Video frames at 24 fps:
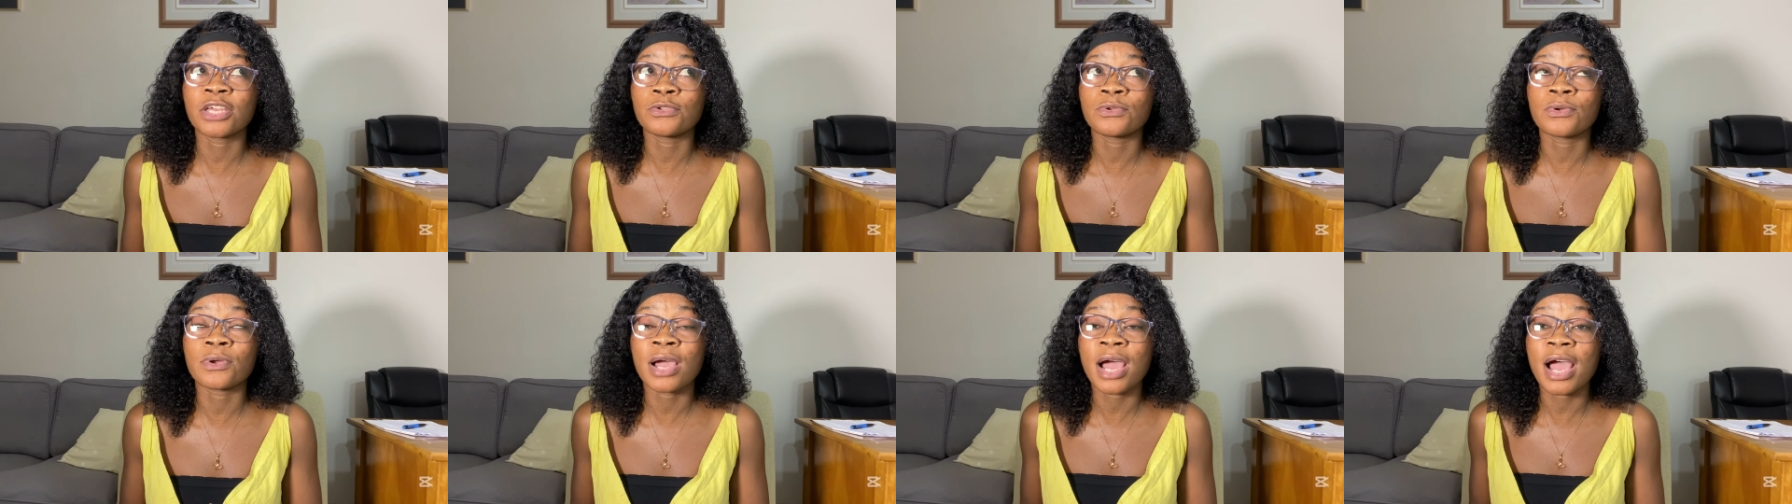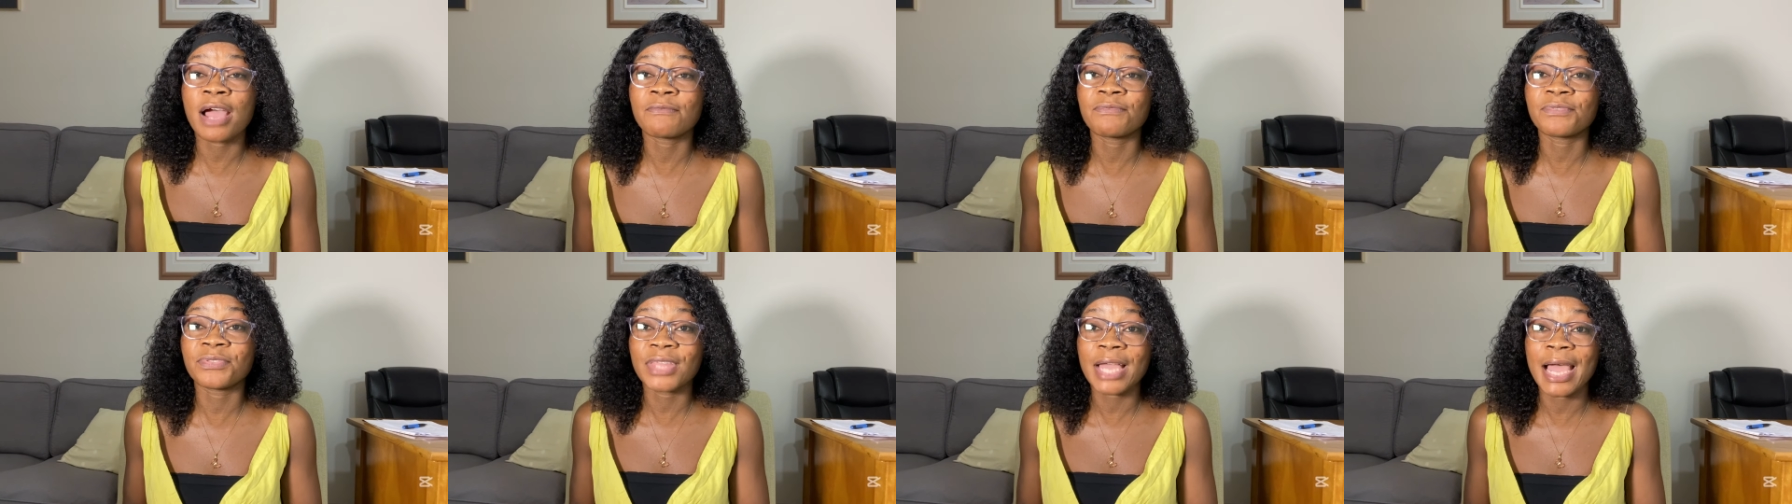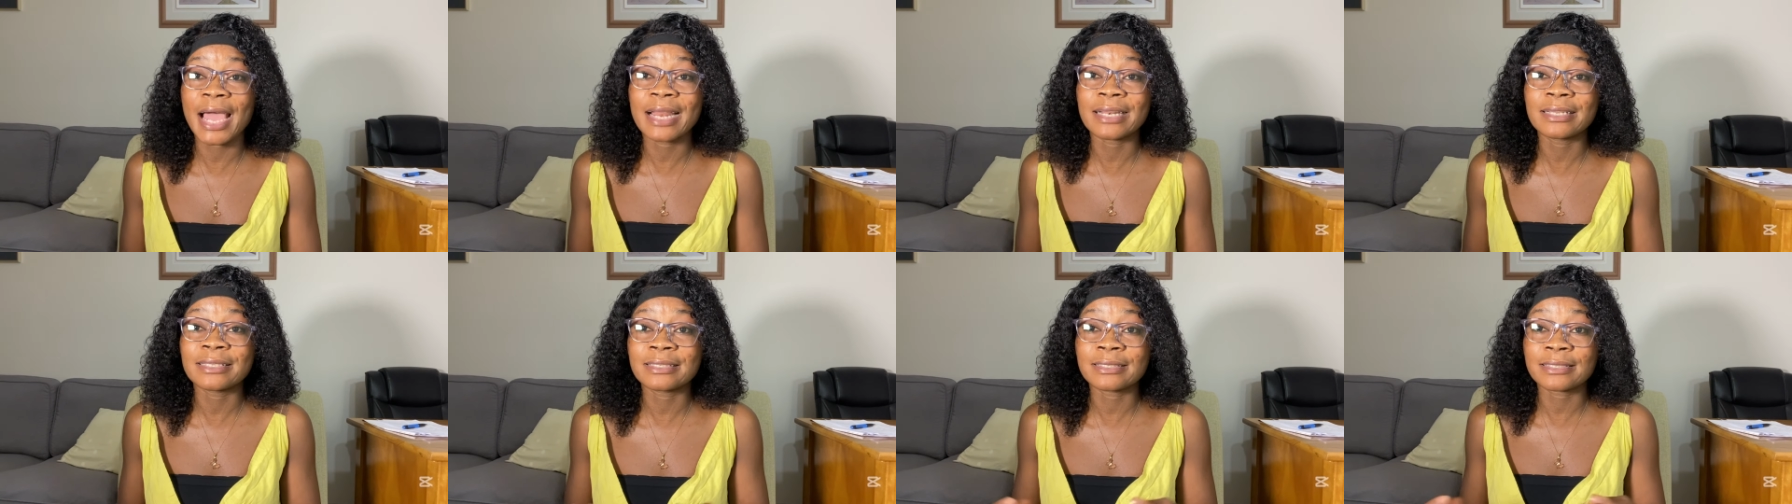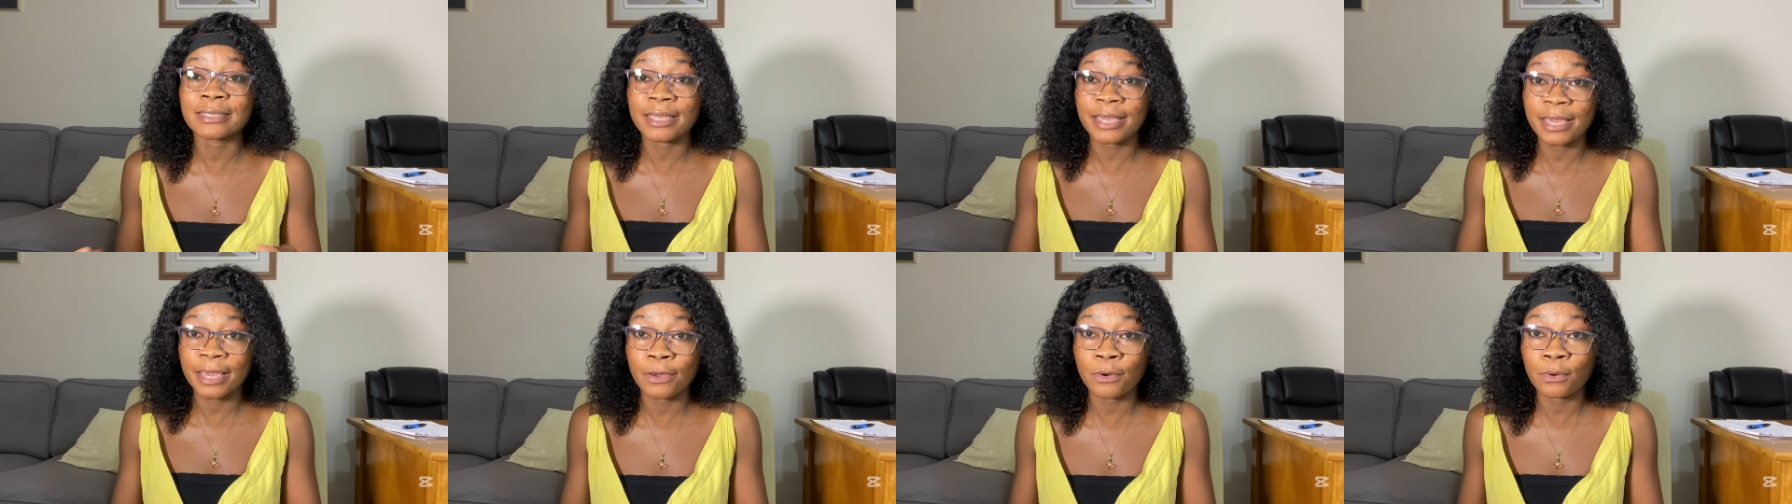and you have that
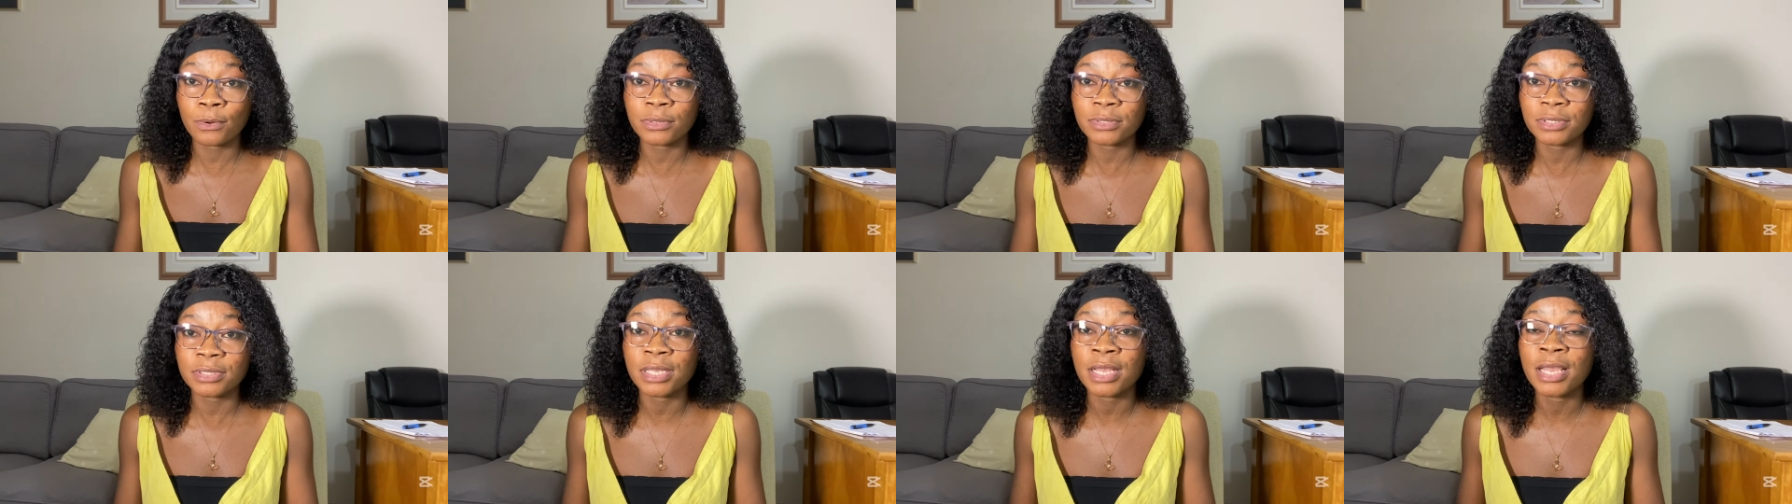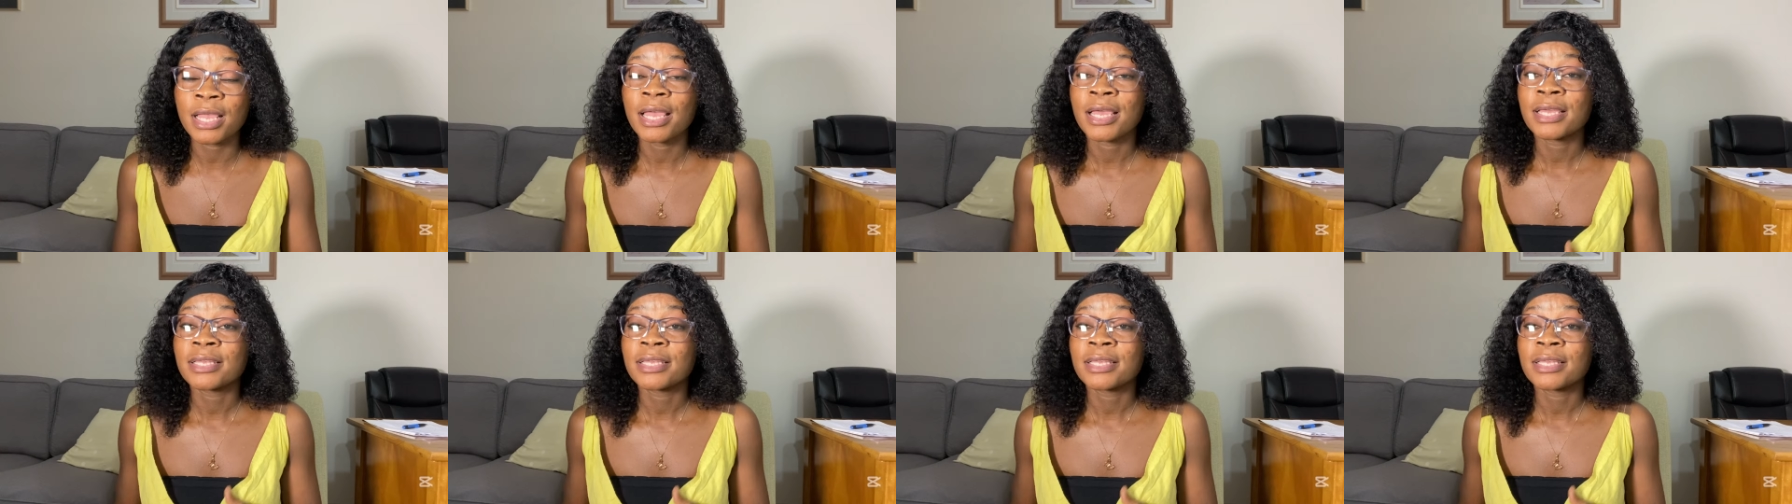skills